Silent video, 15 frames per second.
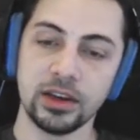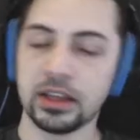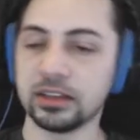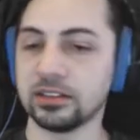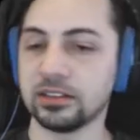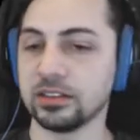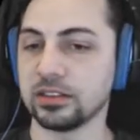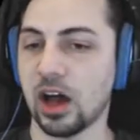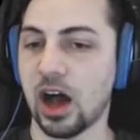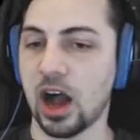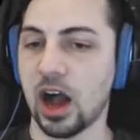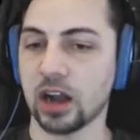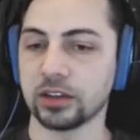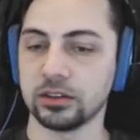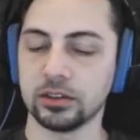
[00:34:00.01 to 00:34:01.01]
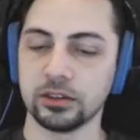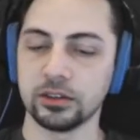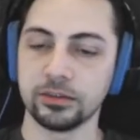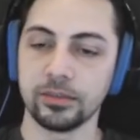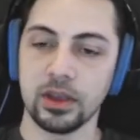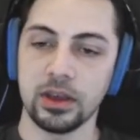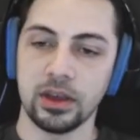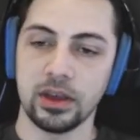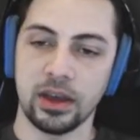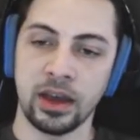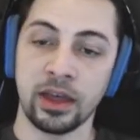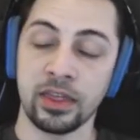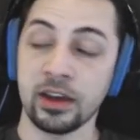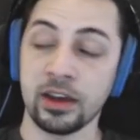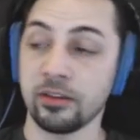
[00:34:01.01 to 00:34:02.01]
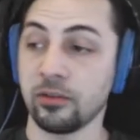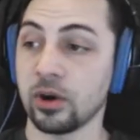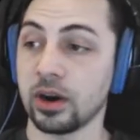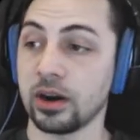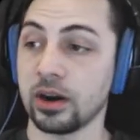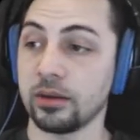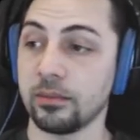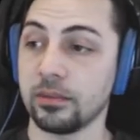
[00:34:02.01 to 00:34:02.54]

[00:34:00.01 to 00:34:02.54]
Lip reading: This is octal. Therefore,